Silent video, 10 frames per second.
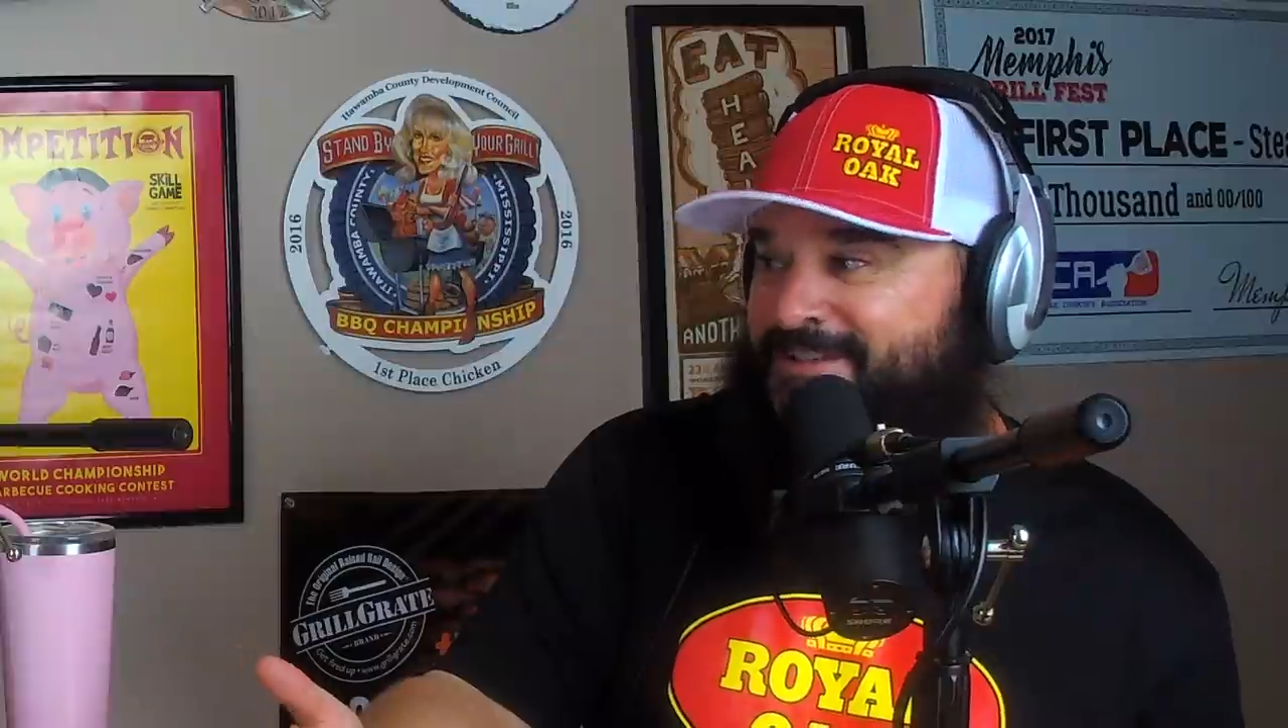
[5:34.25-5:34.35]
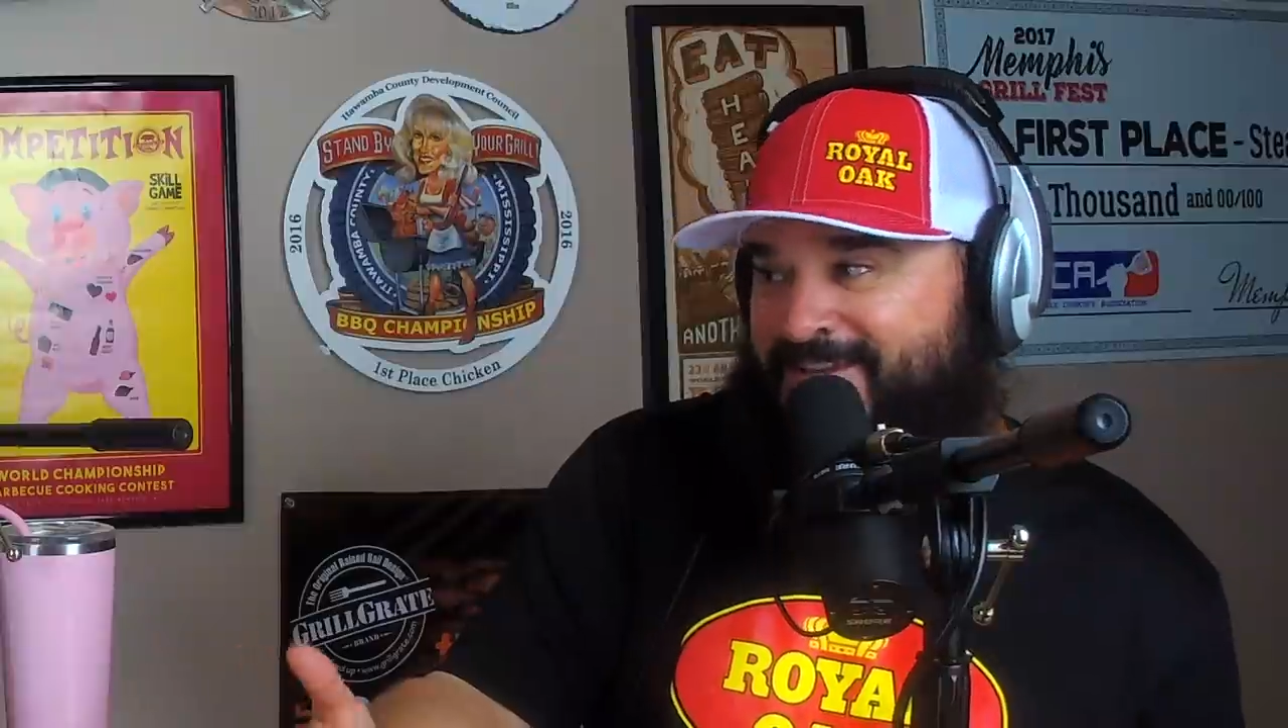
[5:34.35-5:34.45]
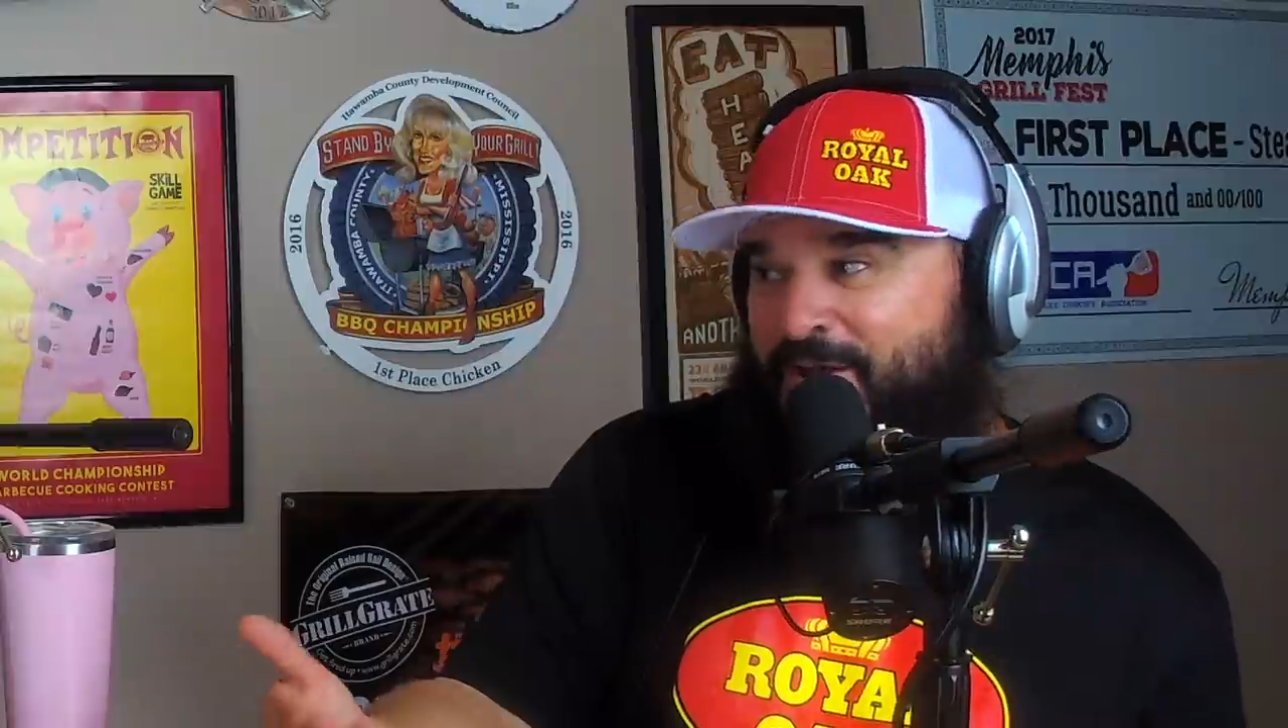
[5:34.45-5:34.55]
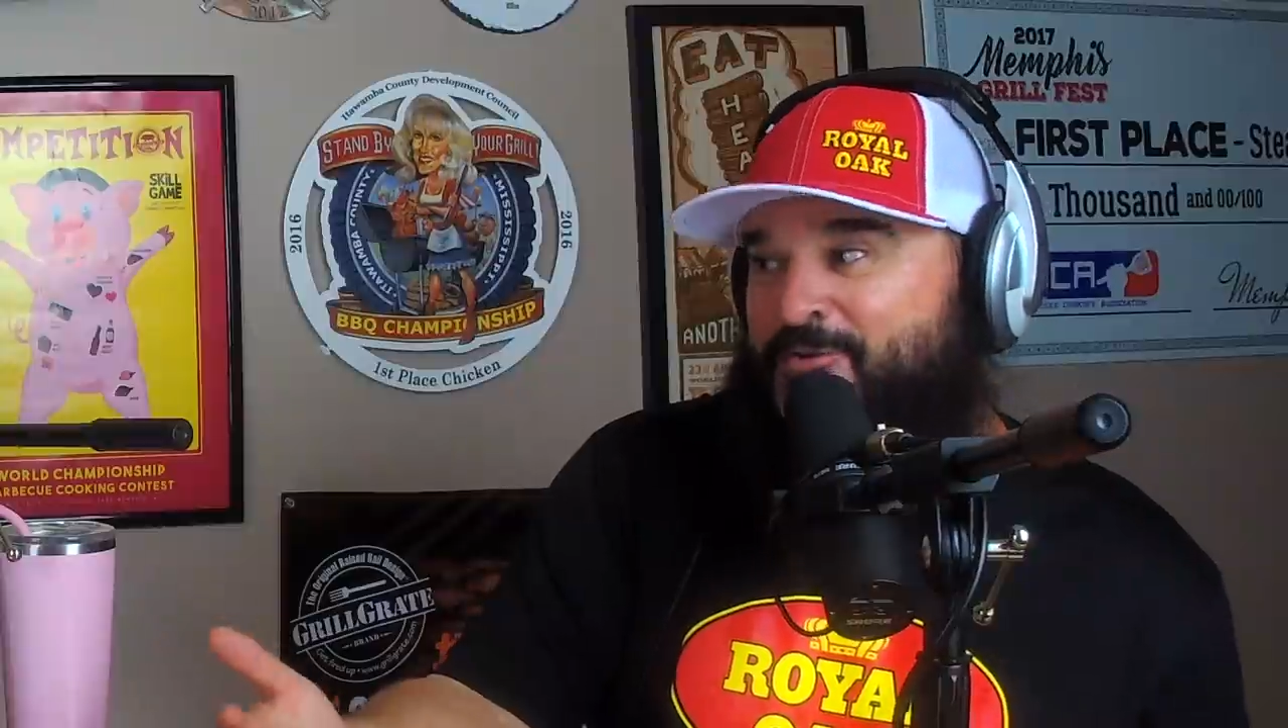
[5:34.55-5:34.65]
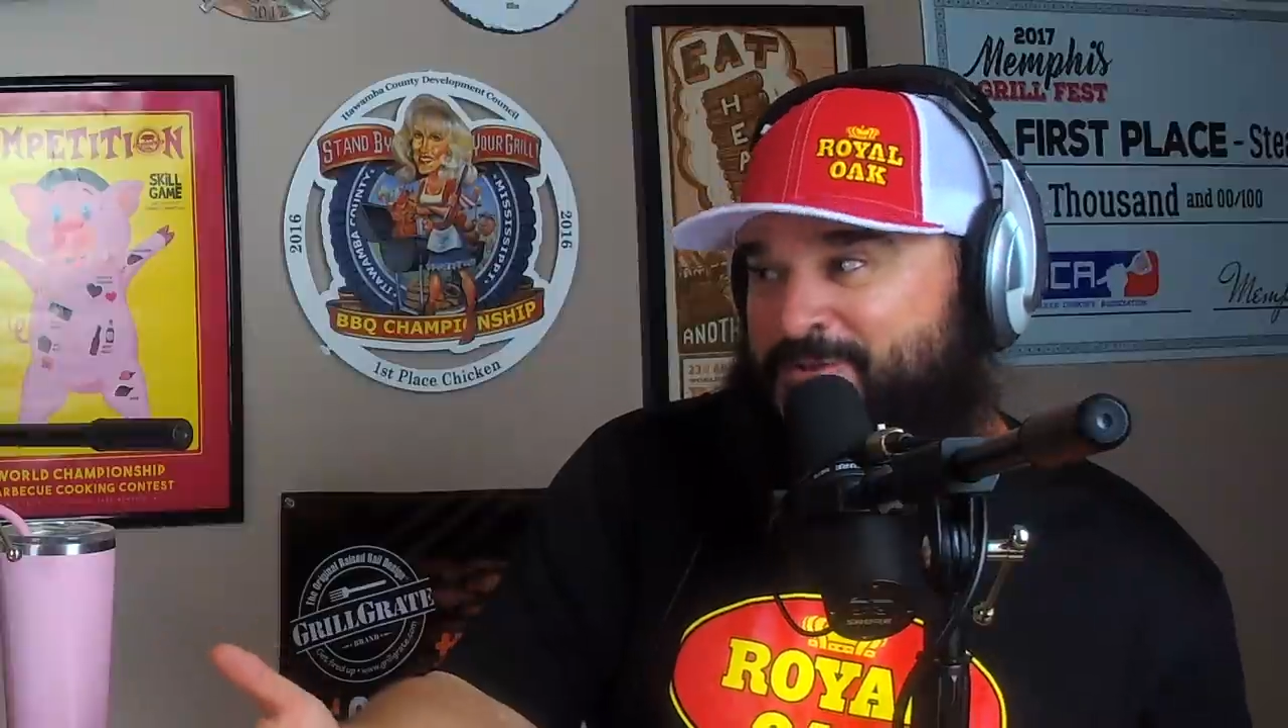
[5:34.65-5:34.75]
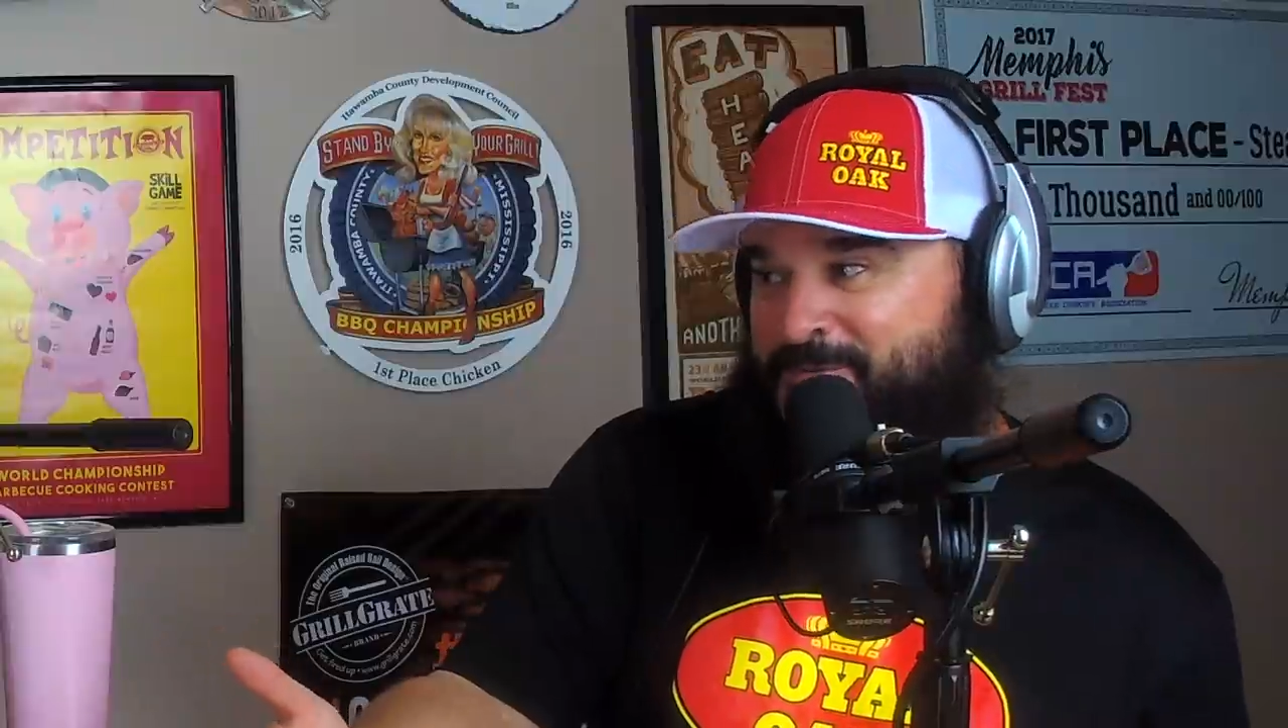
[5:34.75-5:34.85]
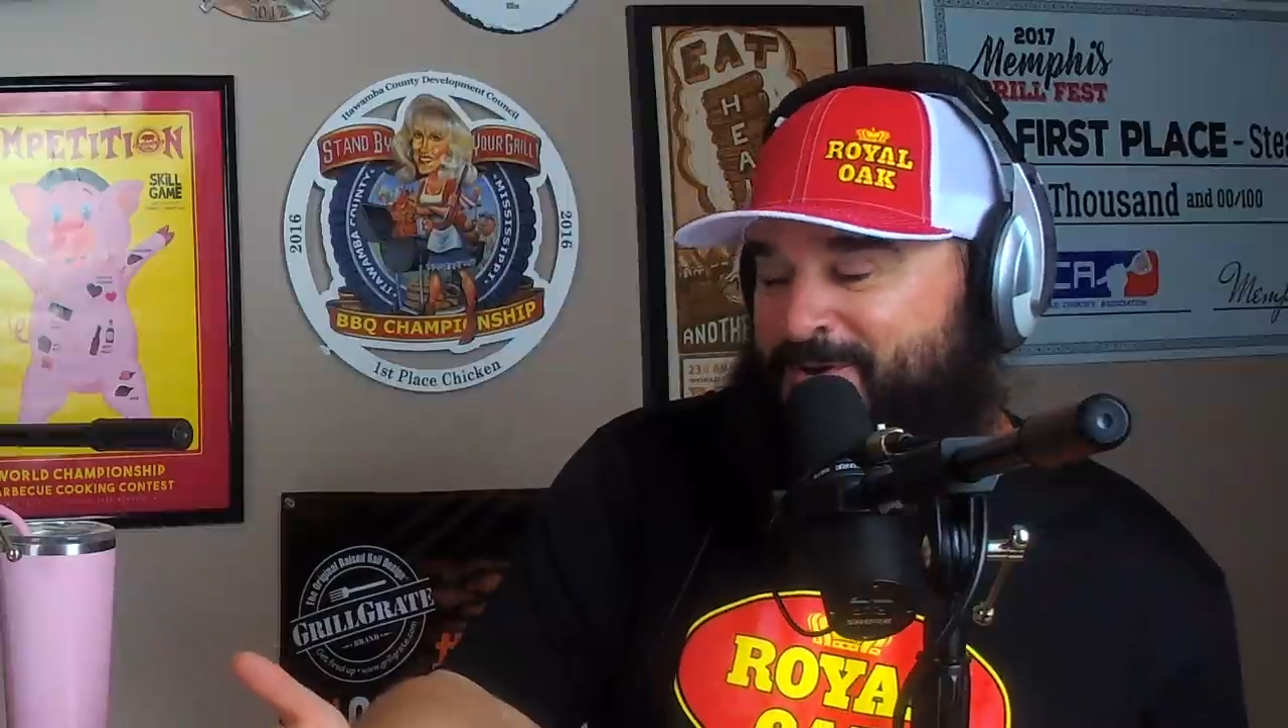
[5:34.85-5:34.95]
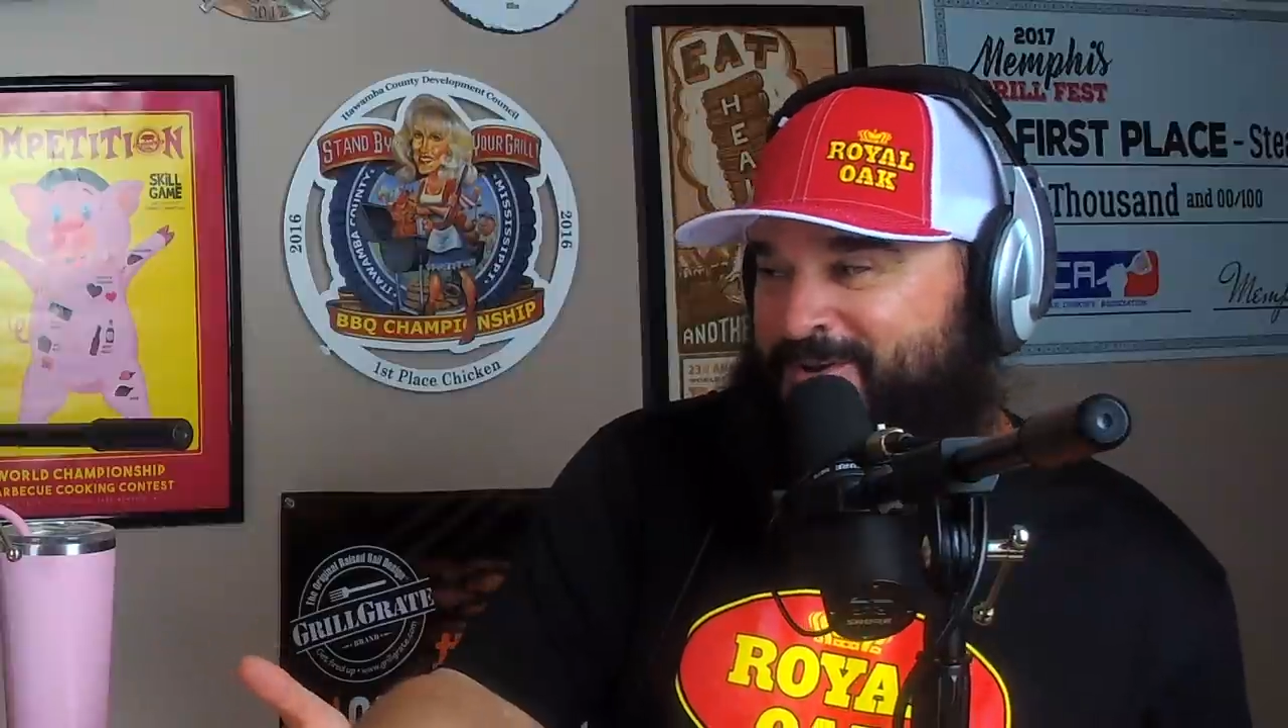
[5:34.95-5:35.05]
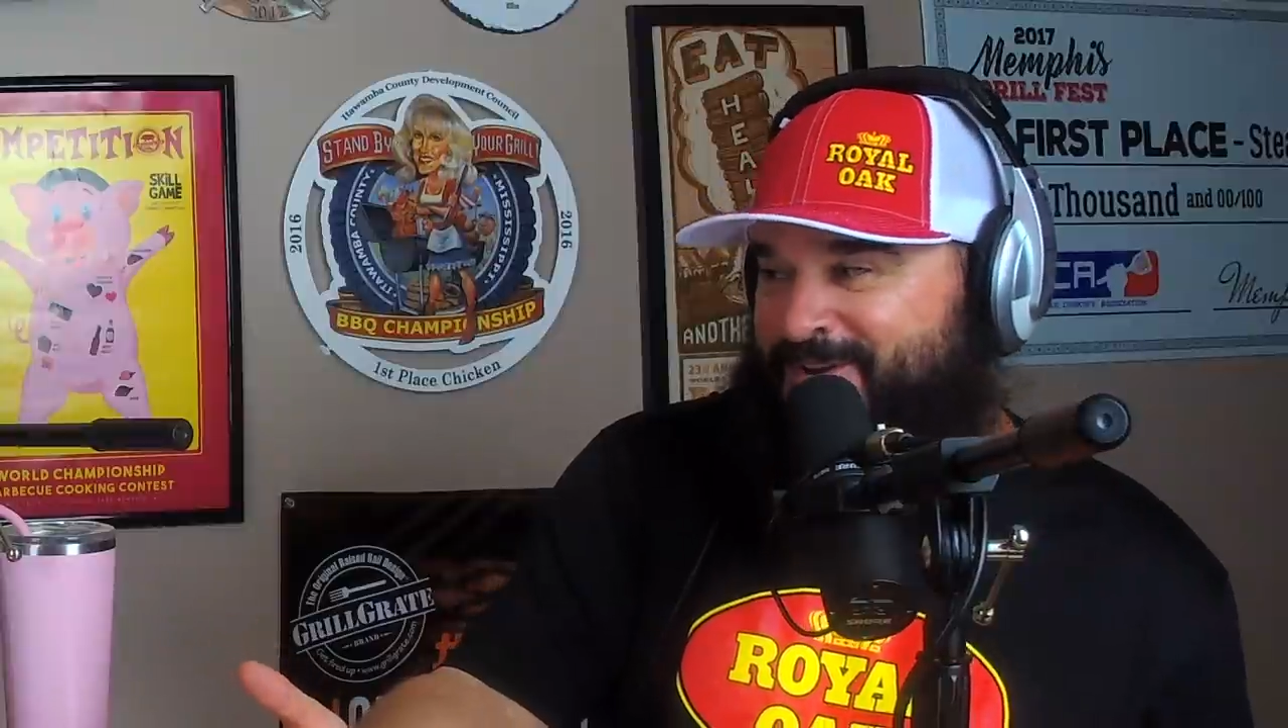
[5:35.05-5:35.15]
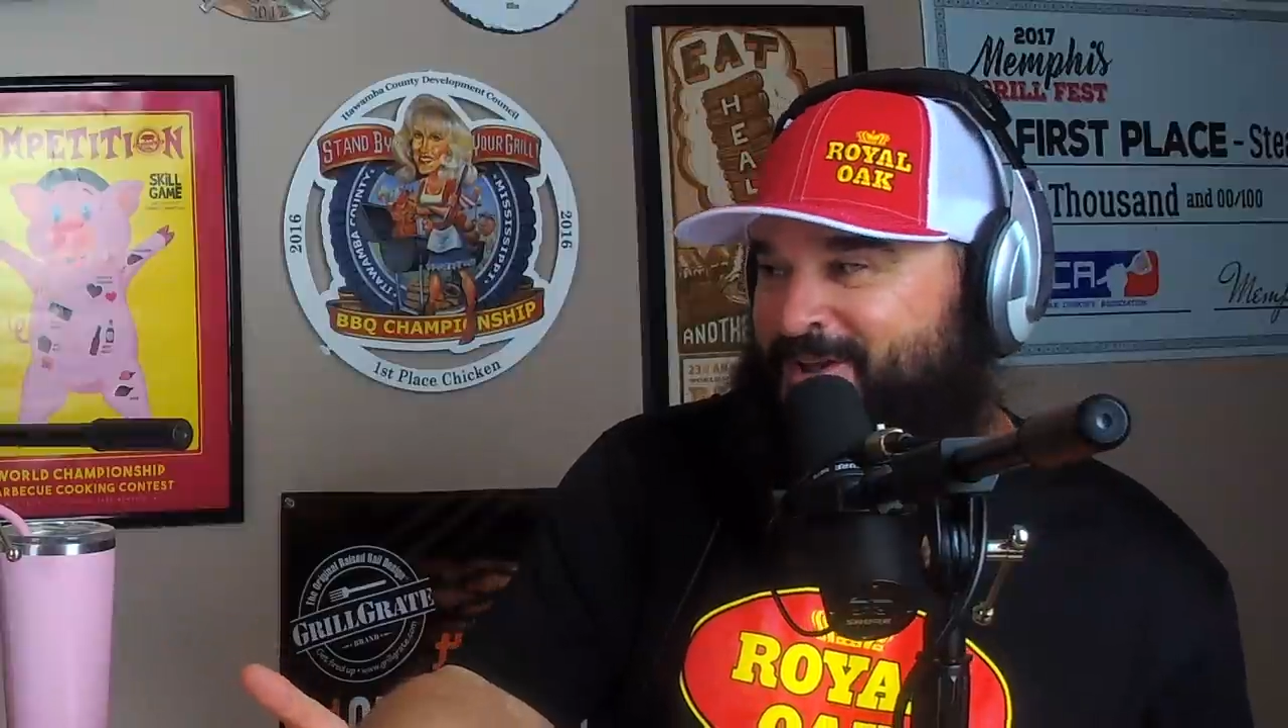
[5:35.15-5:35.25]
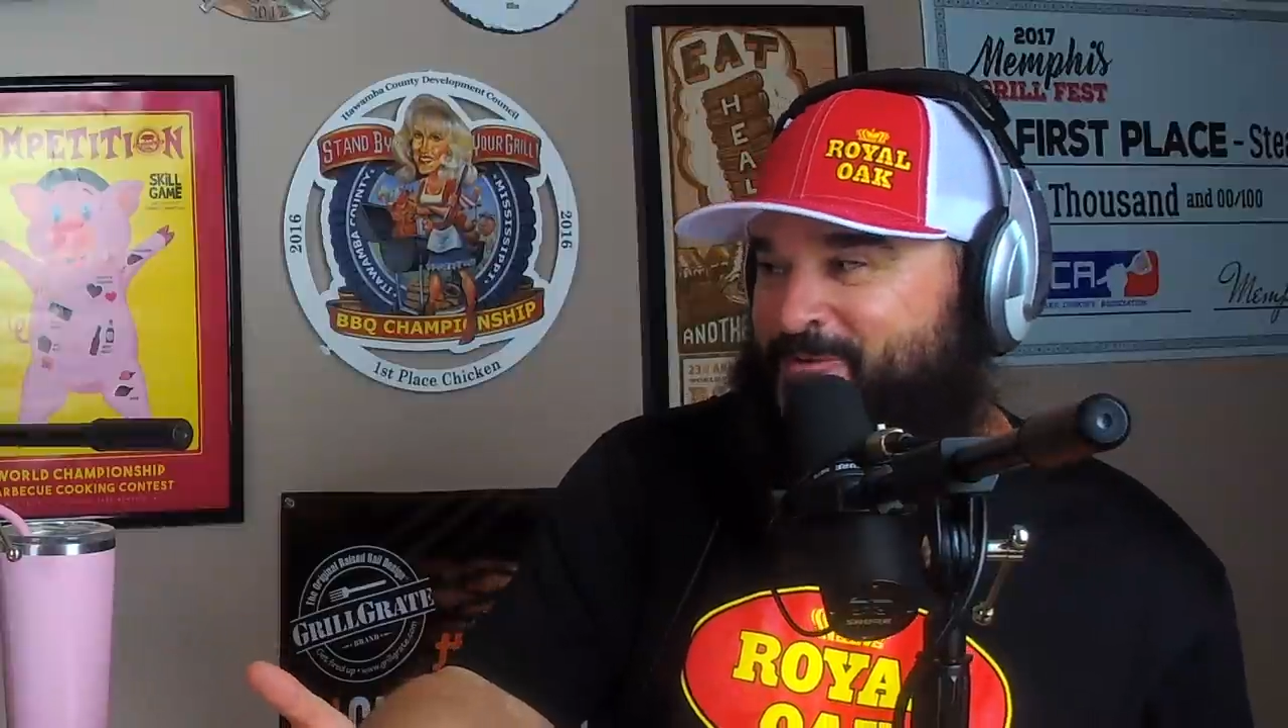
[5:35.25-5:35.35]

and know that we're going to go